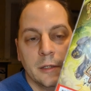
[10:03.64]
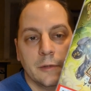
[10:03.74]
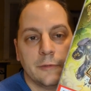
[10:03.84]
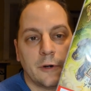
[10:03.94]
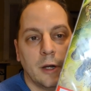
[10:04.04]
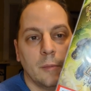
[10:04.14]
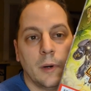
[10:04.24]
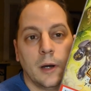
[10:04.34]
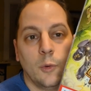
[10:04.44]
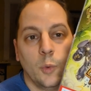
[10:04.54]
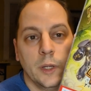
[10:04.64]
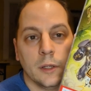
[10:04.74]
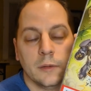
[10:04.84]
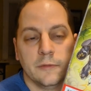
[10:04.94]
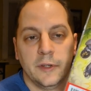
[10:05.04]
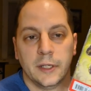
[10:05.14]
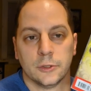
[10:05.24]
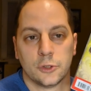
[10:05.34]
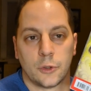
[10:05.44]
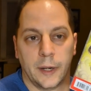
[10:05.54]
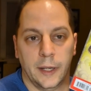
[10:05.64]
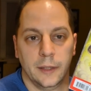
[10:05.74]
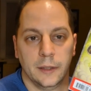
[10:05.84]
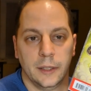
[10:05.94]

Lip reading: from Will via trade.